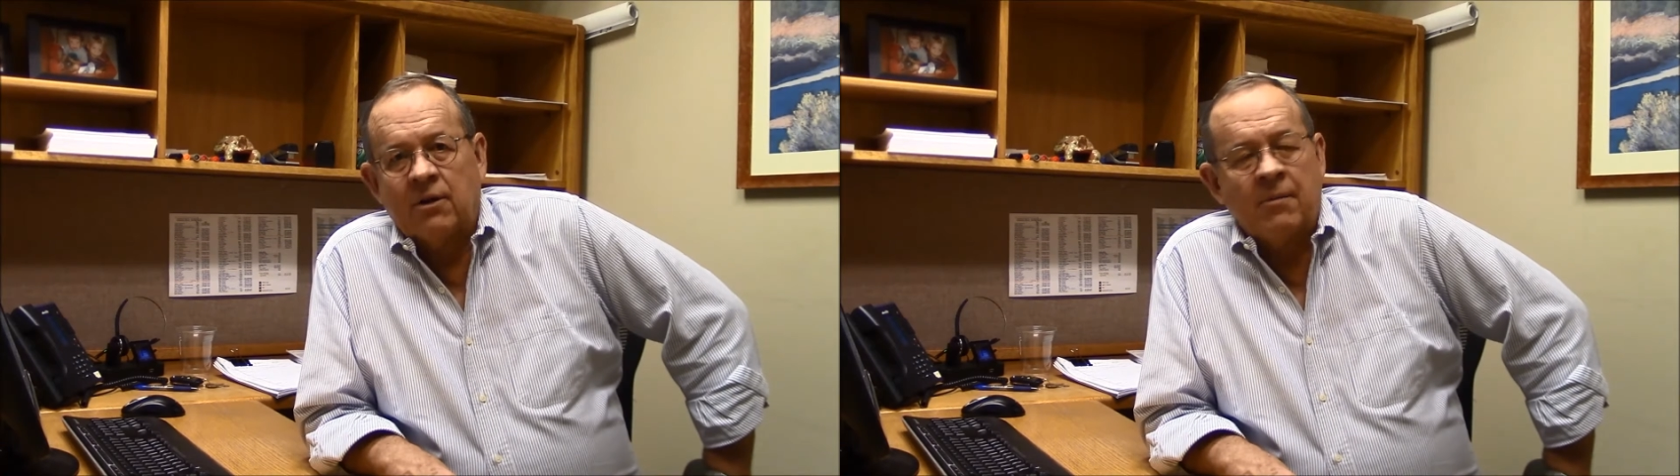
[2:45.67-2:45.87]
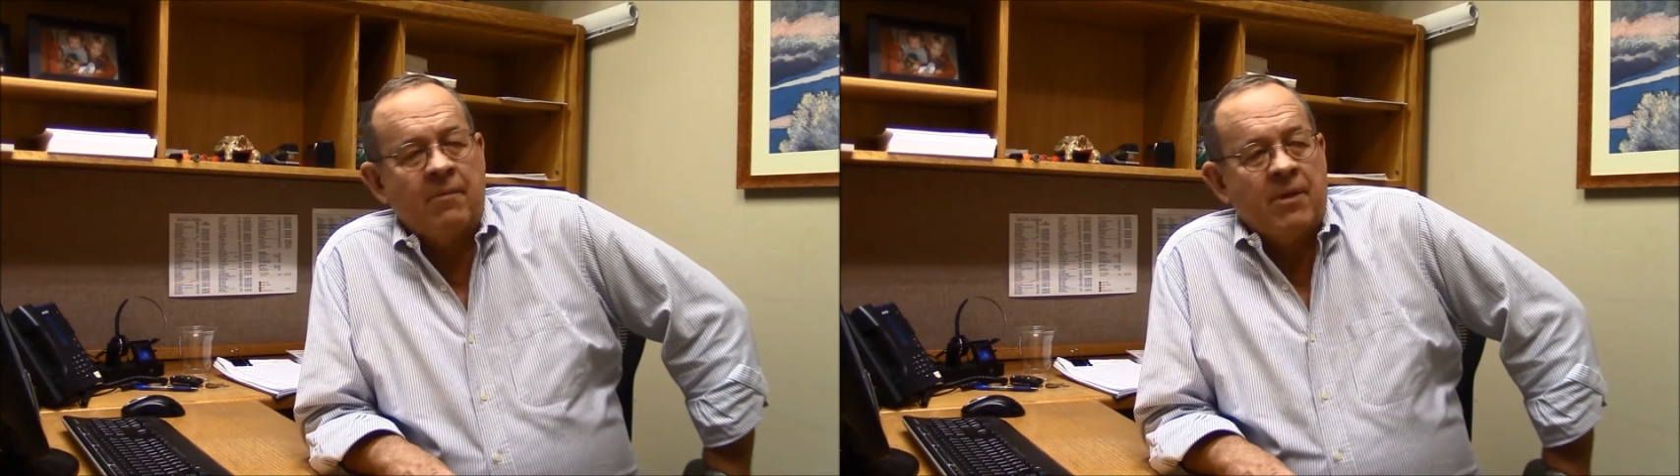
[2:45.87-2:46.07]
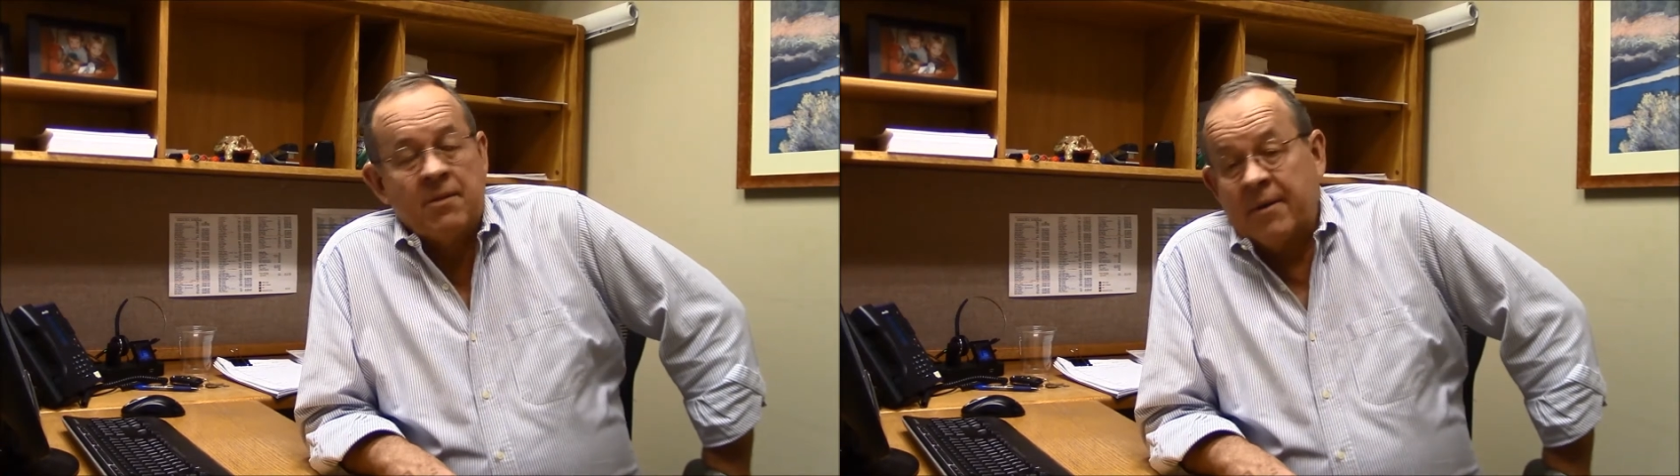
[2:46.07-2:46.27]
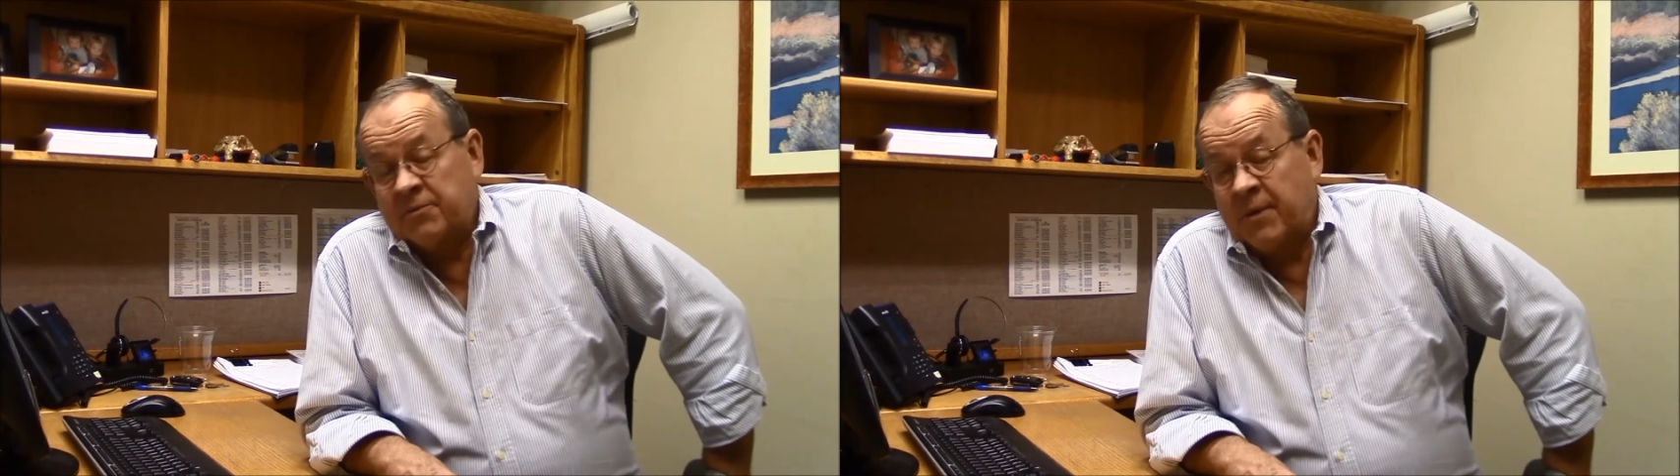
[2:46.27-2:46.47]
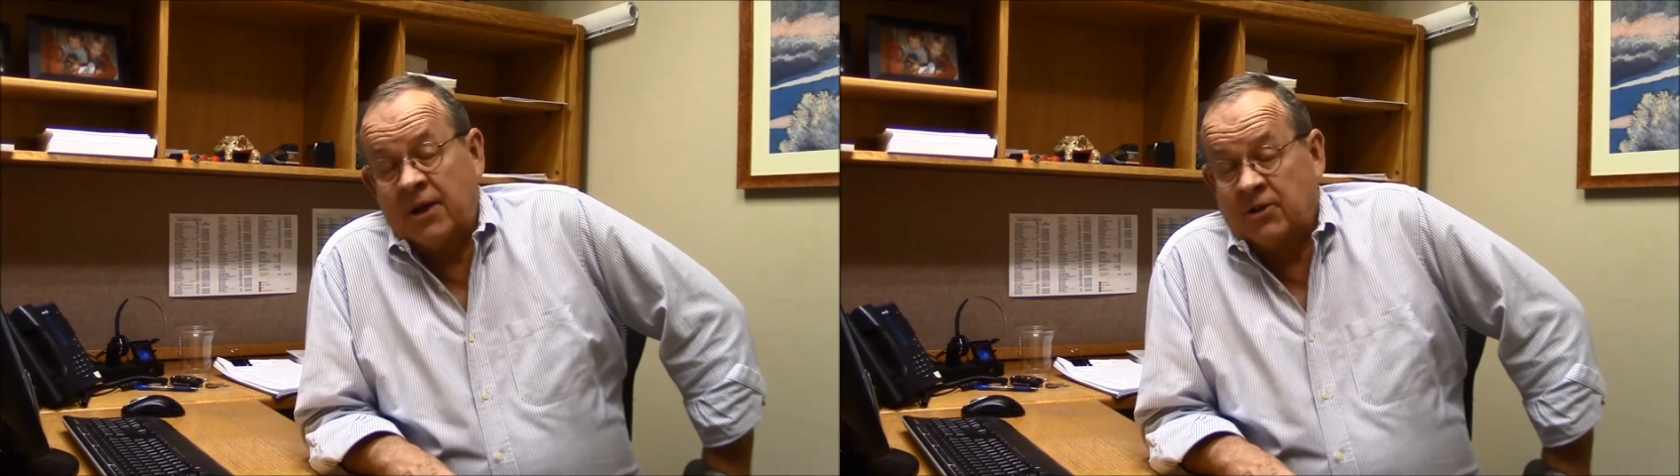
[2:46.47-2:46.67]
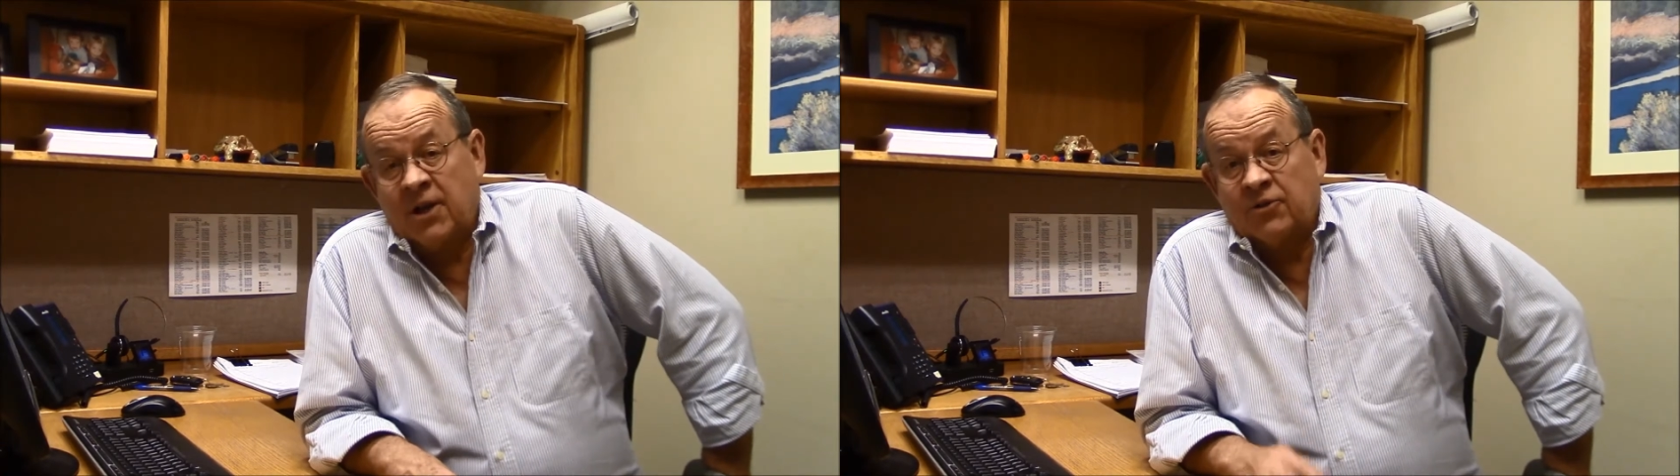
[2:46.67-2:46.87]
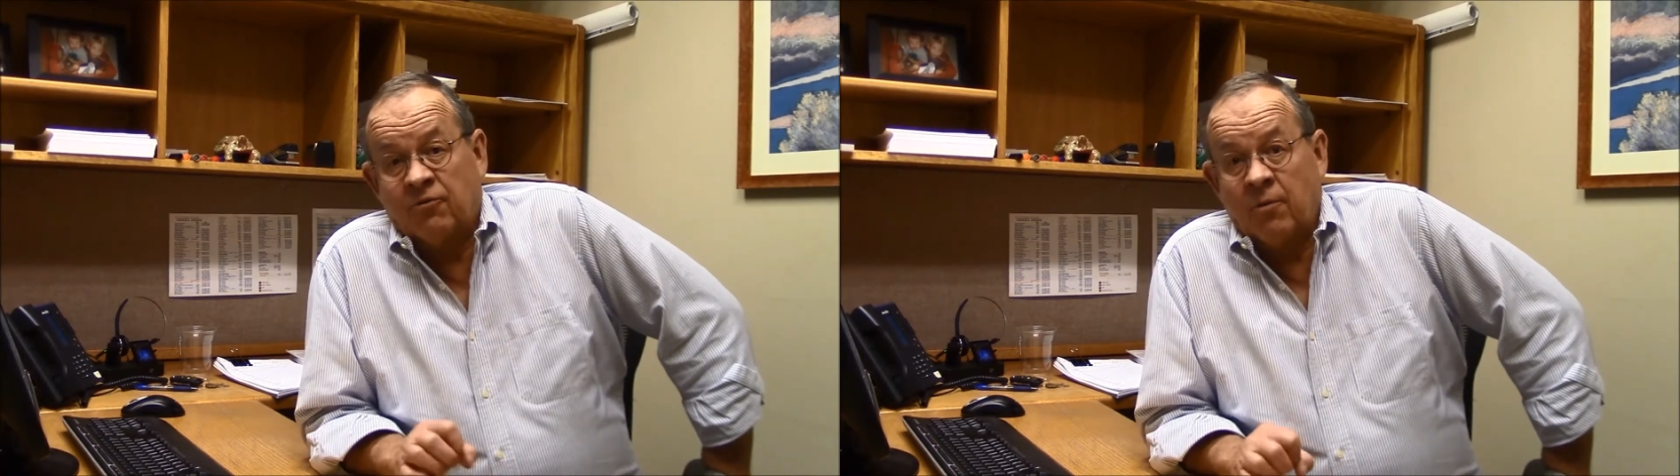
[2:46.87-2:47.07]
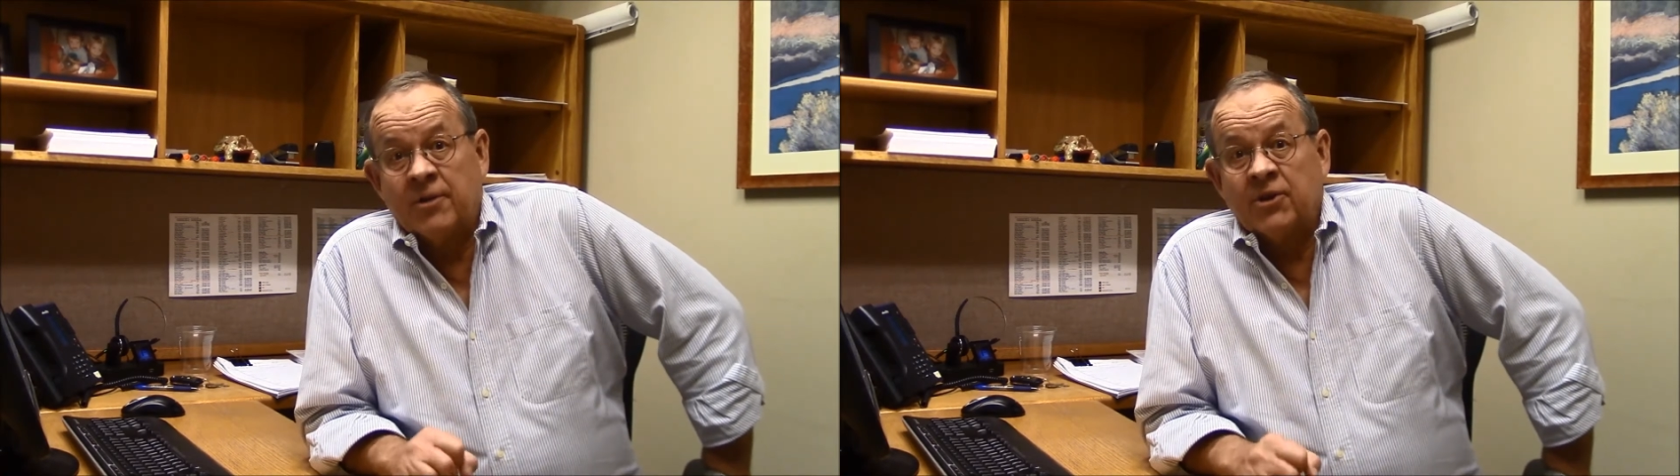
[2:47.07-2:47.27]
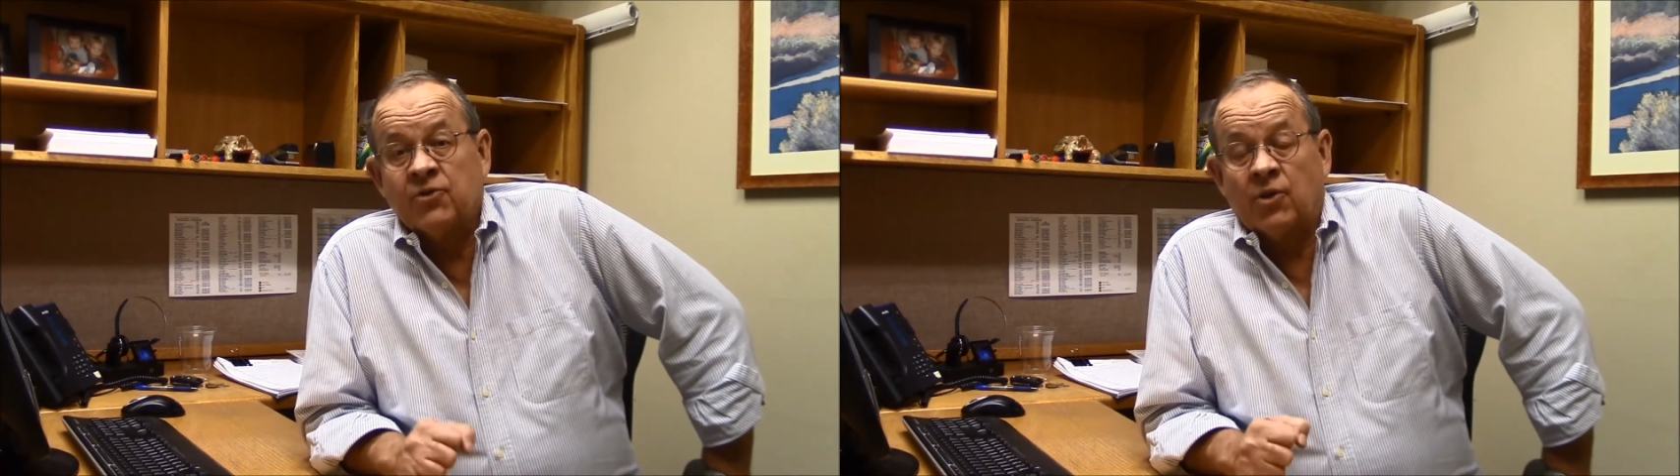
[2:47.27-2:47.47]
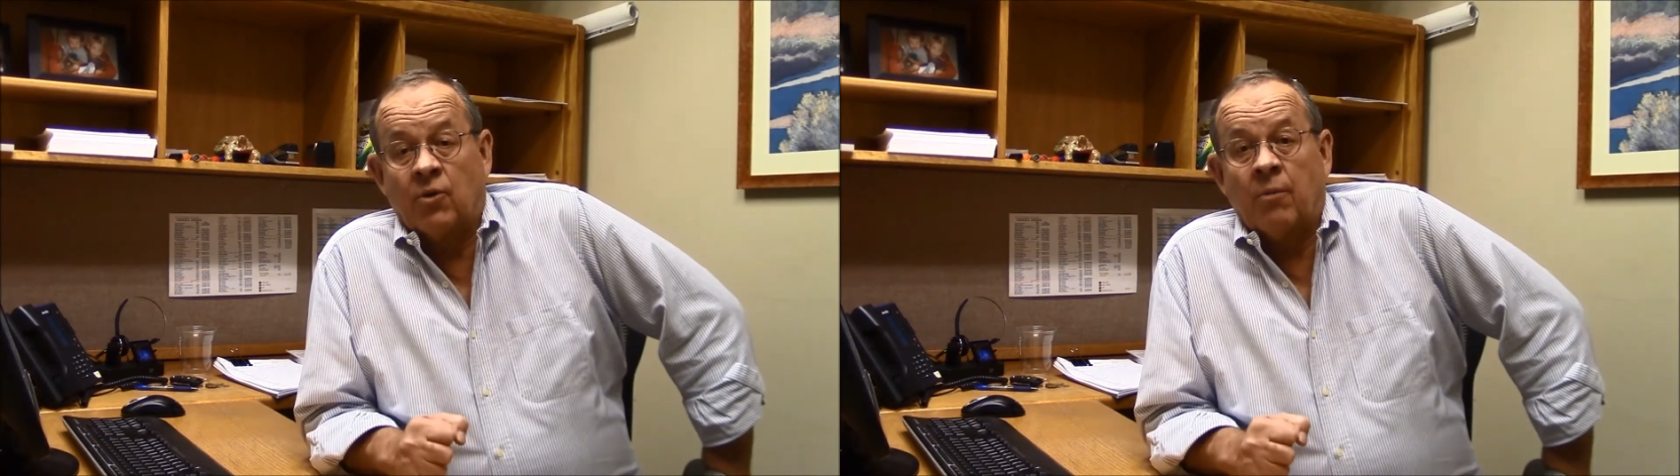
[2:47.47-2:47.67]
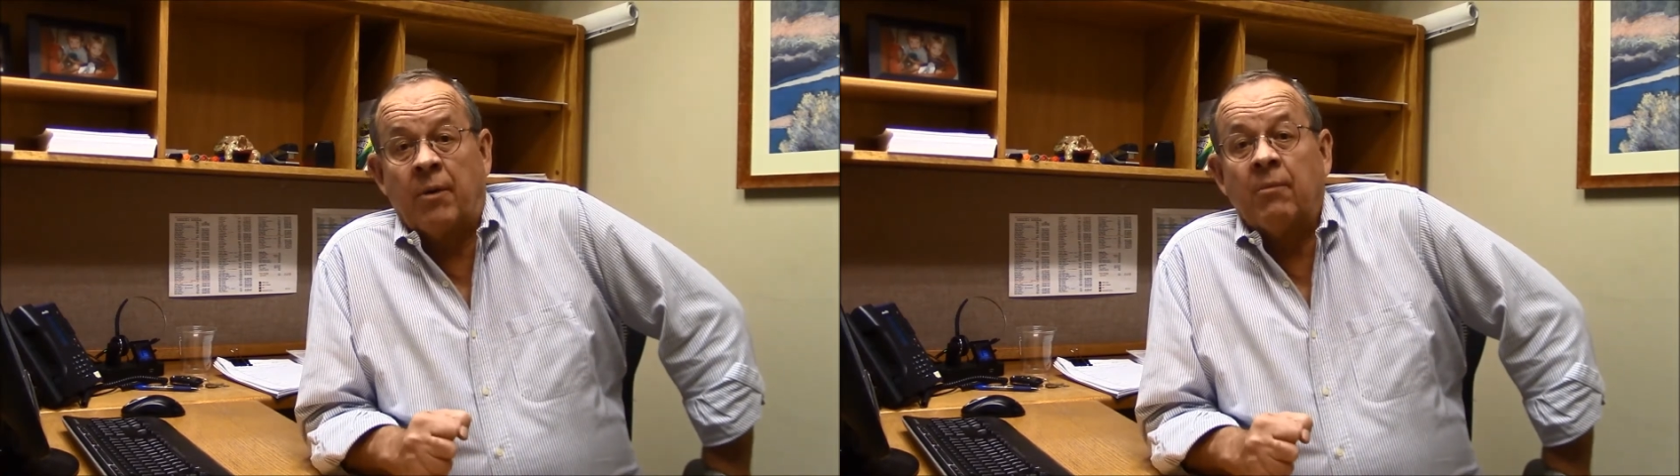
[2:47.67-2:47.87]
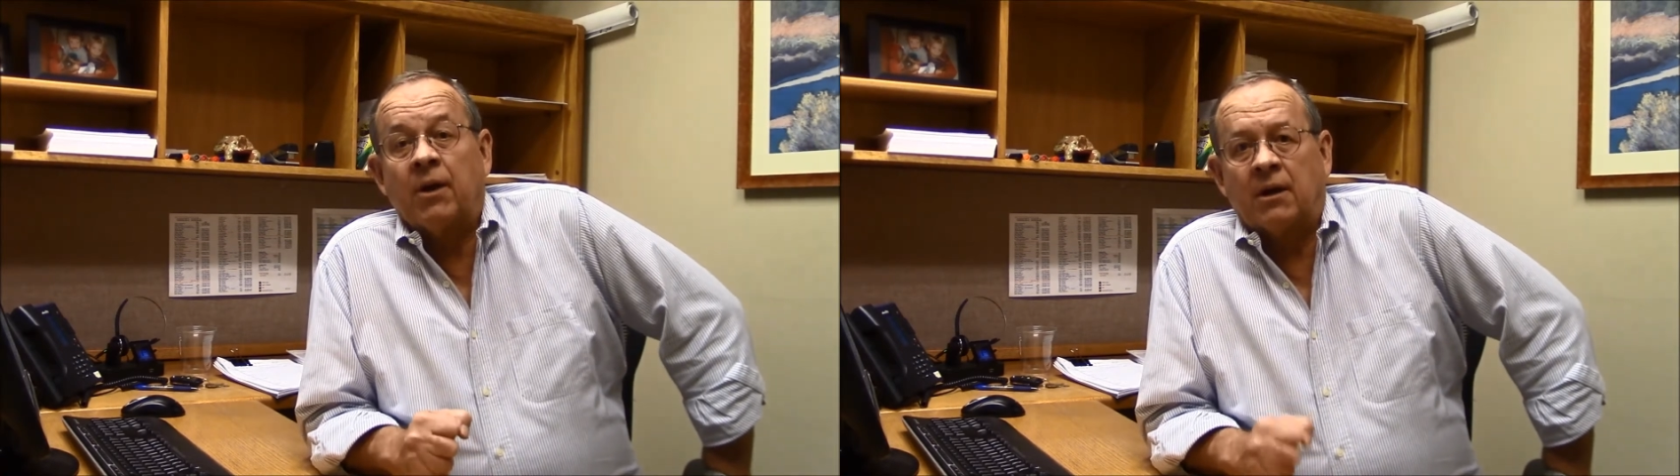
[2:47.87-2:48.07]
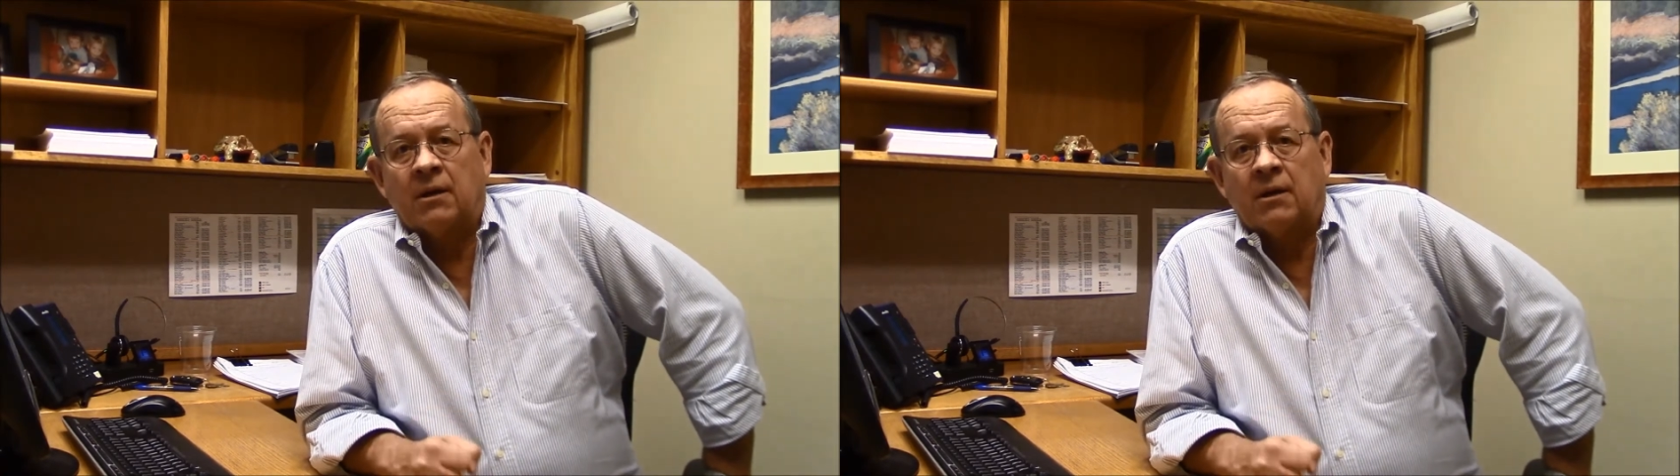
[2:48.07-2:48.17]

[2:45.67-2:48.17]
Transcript: It may have been the best tax reform in the history of the Republic.